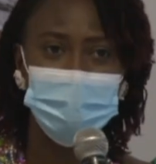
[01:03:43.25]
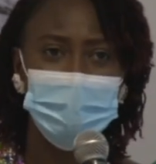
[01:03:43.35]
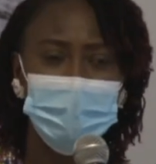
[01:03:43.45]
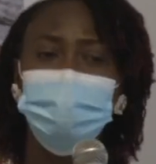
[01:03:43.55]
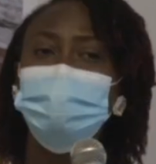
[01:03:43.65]

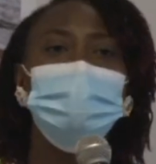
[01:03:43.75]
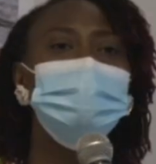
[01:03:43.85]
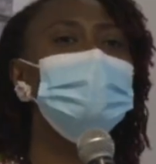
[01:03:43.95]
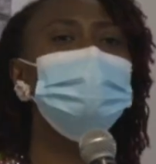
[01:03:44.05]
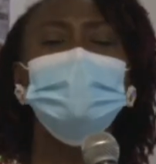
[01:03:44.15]
You don't
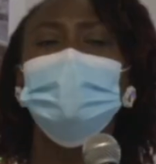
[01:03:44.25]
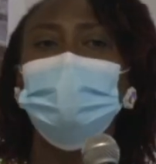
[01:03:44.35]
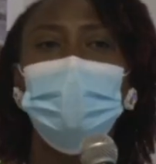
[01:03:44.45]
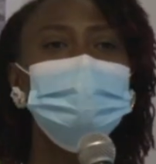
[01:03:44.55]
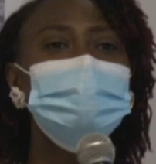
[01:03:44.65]
even
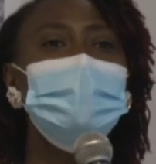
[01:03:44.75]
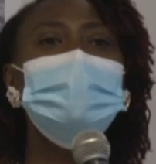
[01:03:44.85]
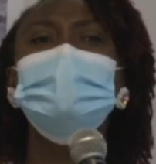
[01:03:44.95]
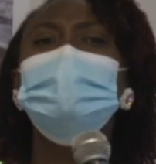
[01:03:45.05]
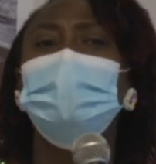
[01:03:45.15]
want
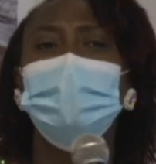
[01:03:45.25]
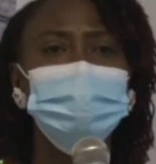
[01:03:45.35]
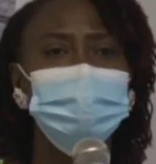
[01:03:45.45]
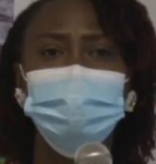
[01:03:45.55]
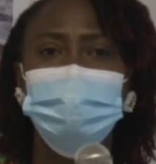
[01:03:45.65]
anybody
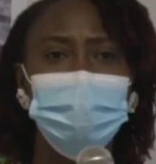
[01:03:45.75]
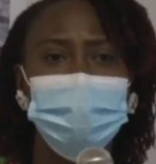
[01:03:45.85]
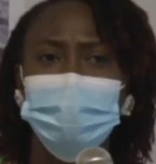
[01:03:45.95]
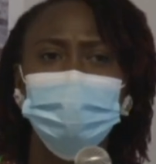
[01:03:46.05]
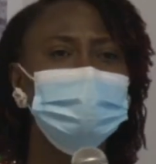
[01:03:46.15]
to know that
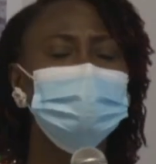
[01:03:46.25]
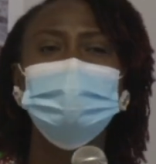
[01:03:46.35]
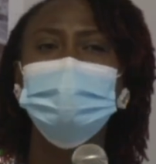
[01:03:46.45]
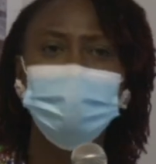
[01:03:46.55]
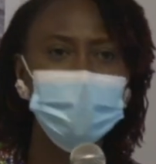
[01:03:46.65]
you are
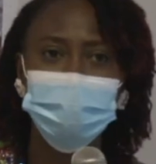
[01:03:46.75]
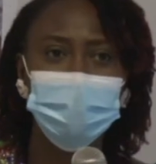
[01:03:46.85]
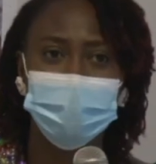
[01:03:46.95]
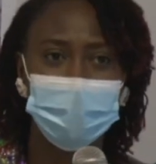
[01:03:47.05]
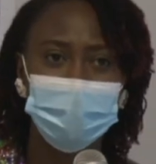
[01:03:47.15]
sleeping with
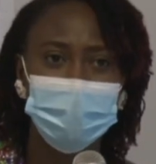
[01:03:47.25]
her.